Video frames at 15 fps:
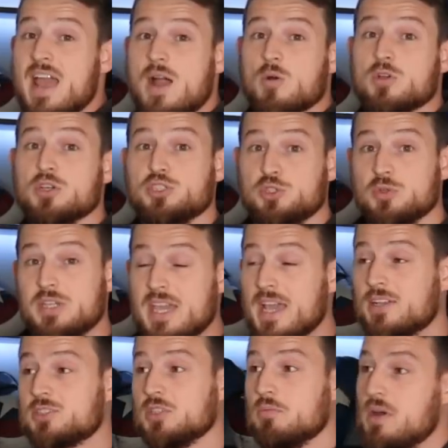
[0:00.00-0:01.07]
Now, could you
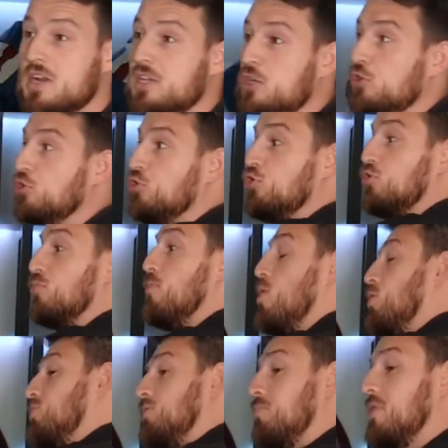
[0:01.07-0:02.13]
kick somebody? Could you
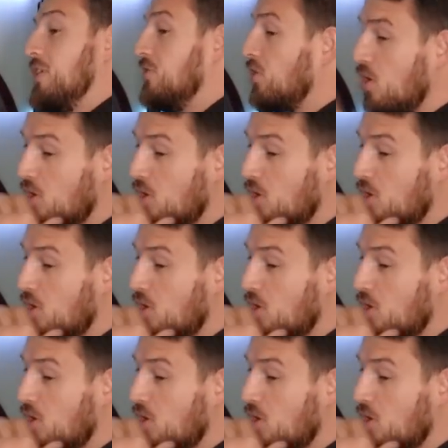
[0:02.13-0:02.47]
smoke somebody's